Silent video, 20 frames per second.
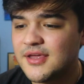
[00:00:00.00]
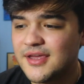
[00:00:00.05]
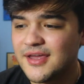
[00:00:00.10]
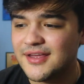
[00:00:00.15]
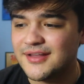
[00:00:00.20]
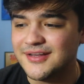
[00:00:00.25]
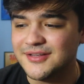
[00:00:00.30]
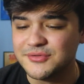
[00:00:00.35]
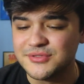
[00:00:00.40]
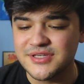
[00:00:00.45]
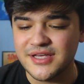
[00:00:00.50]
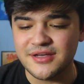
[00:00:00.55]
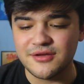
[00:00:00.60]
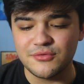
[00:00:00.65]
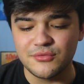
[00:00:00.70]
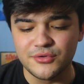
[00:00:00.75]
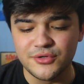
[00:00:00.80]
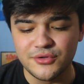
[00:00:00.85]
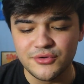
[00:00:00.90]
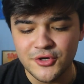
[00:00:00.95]
And he was like,
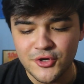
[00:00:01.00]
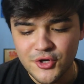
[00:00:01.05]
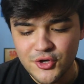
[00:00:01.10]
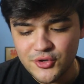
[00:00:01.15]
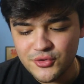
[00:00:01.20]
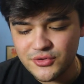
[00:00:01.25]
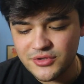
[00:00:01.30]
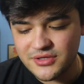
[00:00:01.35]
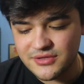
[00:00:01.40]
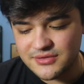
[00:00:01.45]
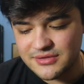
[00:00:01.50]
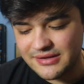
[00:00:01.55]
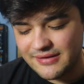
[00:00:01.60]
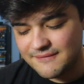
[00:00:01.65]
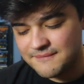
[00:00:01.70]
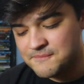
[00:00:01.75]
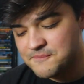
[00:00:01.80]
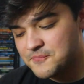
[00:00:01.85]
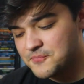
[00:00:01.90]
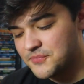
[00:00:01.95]
woo.
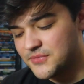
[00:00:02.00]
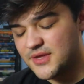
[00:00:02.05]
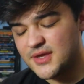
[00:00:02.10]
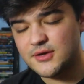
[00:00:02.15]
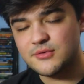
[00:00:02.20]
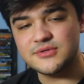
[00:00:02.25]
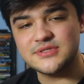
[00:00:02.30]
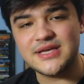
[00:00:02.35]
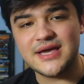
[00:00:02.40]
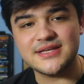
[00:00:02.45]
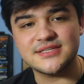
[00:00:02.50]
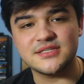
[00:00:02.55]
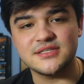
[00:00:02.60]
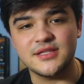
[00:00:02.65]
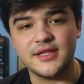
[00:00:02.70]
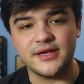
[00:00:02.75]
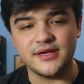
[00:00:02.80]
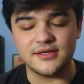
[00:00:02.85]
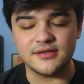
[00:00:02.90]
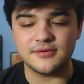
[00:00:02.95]
And he was
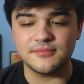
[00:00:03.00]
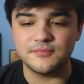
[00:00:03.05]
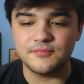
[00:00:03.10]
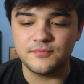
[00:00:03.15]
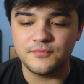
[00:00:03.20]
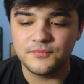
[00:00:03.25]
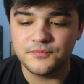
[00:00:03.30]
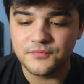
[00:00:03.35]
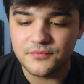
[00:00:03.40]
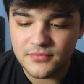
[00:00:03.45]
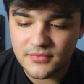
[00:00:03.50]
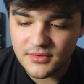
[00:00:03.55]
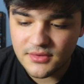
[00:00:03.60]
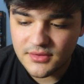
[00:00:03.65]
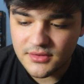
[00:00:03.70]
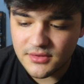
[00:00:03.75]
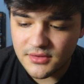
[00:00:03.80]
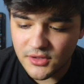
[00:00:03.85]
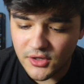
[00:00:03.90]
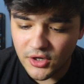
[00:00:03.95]
asking like,
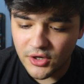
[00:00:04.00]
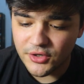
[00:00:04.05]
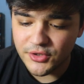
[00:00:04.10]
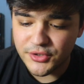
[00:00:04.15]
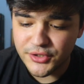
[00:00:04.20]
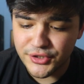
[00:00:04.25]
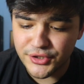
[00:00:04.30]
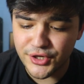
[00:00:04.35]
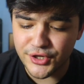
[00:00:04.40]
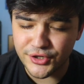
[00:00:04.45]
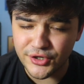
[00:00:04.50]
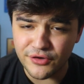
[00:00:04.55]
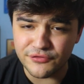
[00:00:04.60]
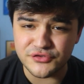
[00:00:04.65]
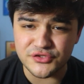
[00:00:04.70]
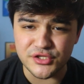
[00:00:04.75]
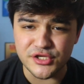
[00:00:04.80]
oh, you didn't get enough